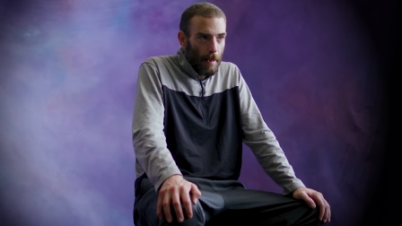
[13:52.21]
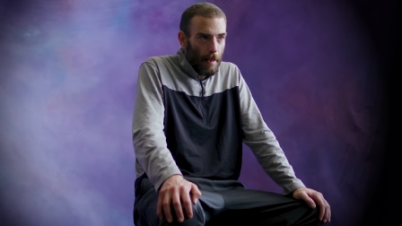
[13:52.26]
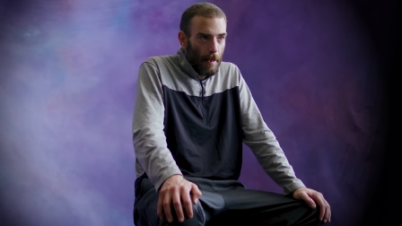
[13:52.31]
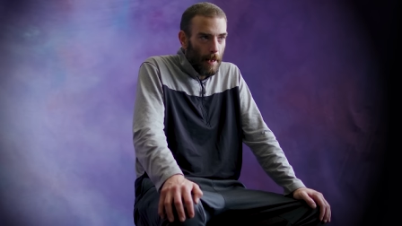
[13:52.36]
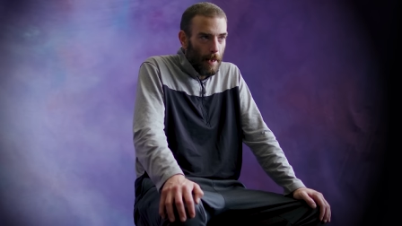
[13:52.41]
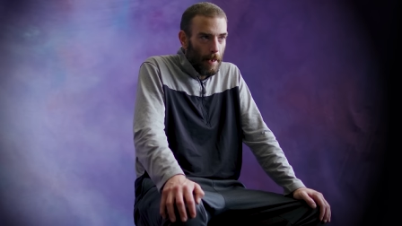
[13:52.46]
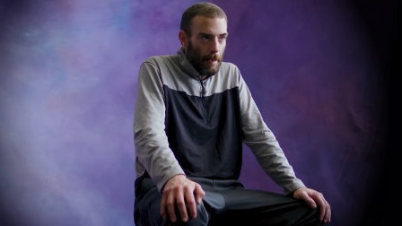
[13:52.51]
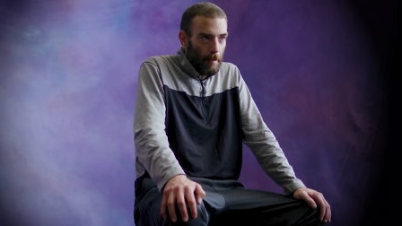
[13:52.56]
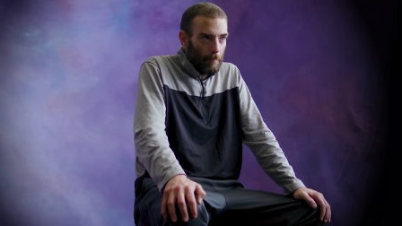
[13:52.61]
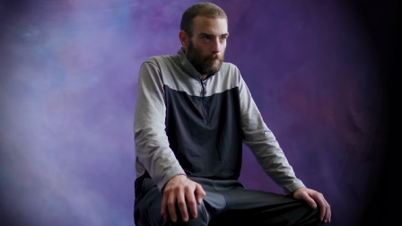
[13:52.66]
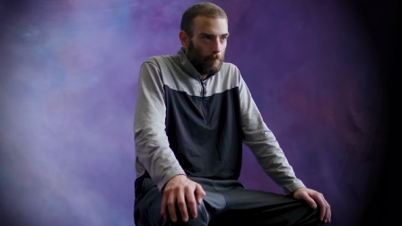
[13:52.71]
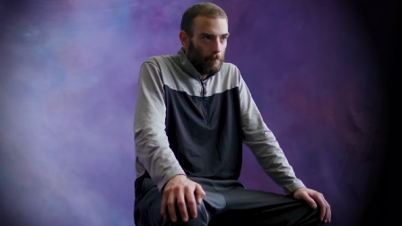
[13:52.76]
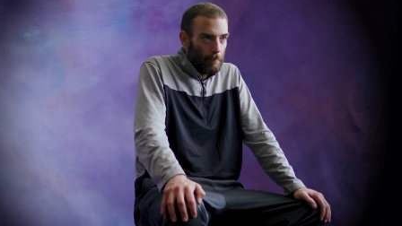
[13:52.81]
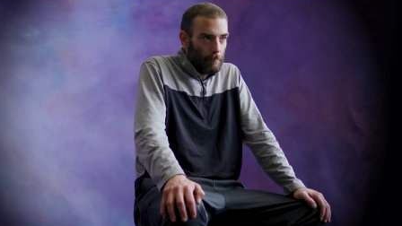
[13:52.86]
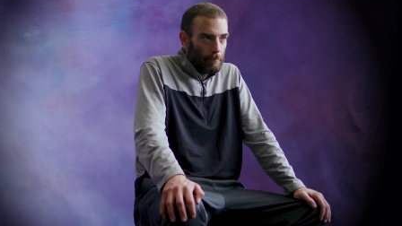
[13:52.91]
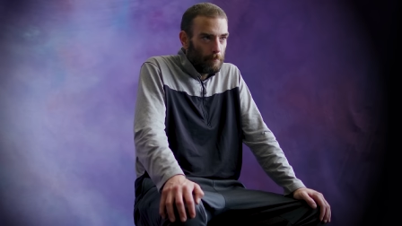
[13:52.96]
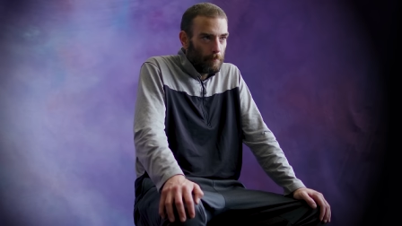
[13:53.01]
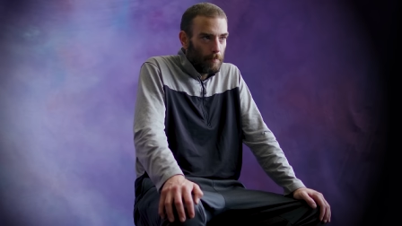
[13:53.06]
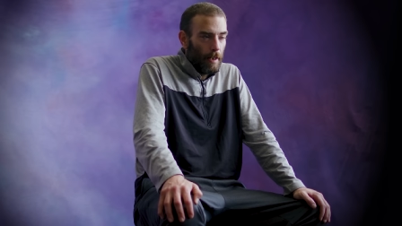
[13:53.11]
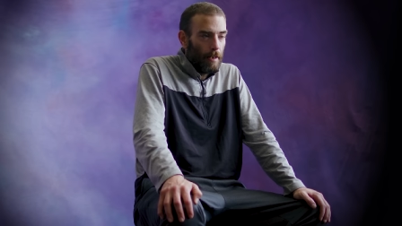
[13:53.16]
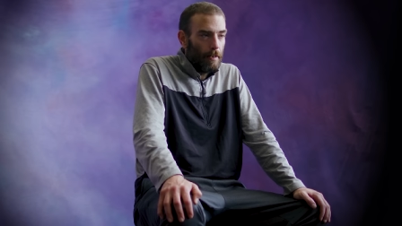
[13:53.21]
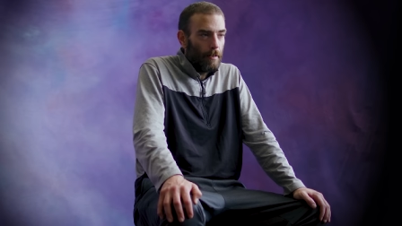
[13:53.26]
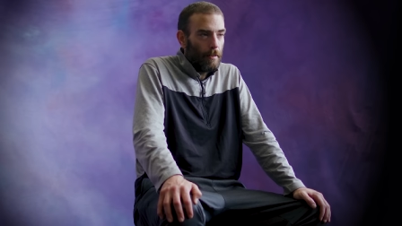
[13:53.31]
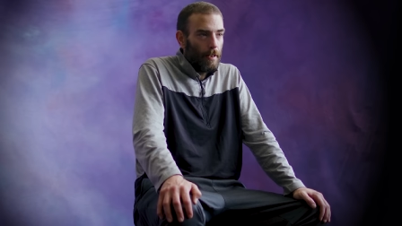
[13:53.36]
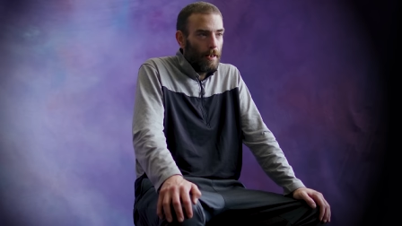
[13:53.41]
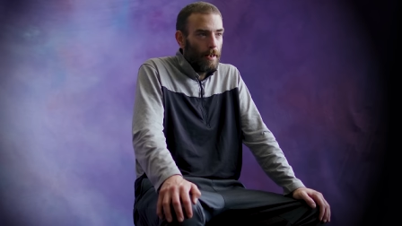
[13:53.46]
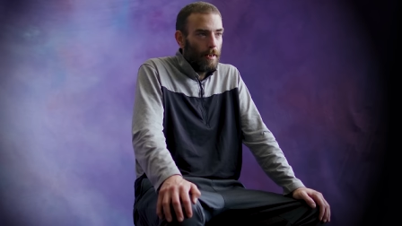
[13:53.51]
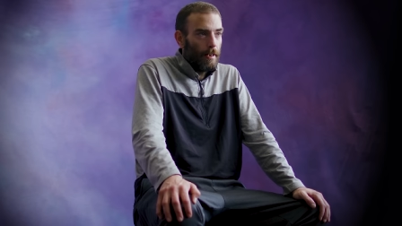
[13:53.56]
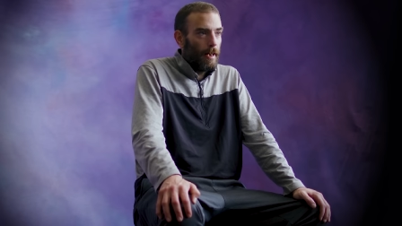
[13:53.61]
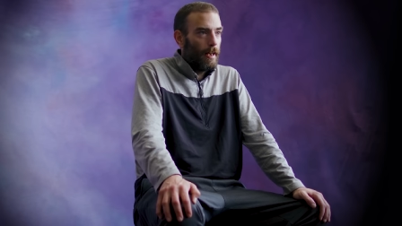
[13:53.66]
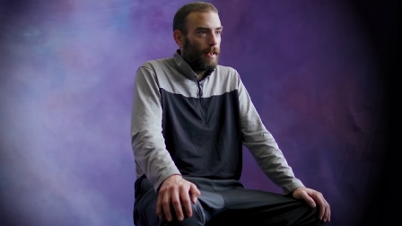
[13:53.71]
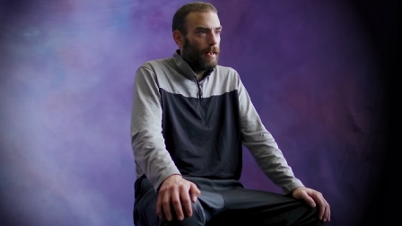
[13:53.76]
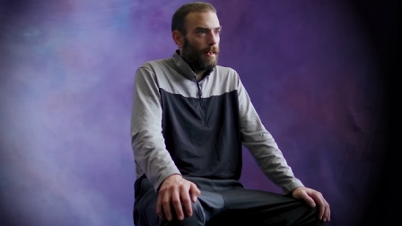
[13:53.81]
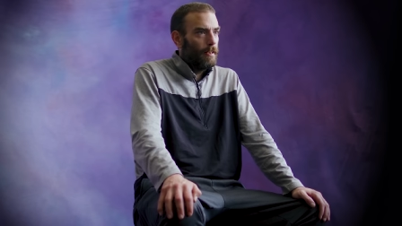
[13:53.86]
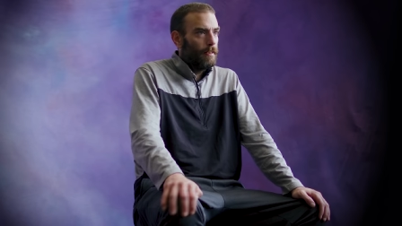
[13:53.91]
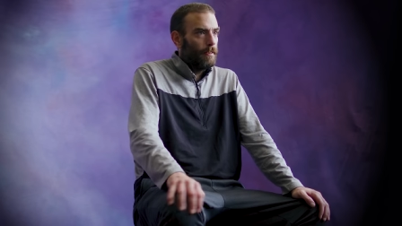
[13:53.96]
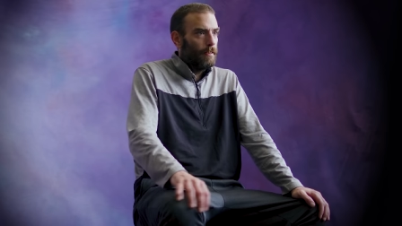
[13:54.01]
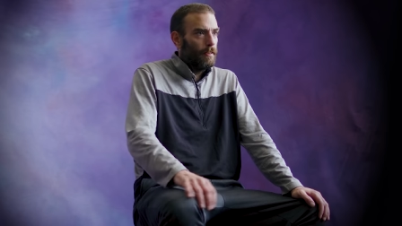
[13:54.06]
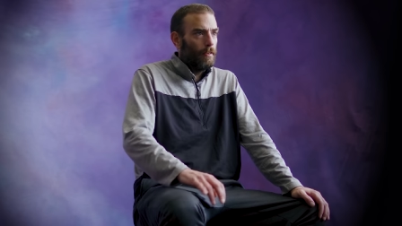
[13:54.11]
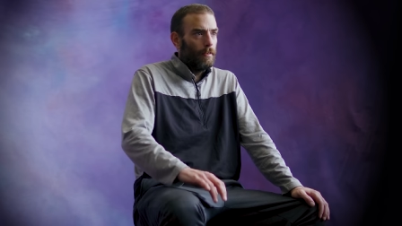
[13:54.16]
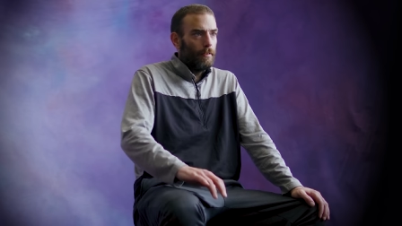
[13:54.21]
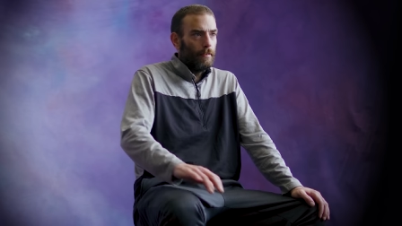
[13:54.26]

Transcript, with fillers: And prior to that, I had uh,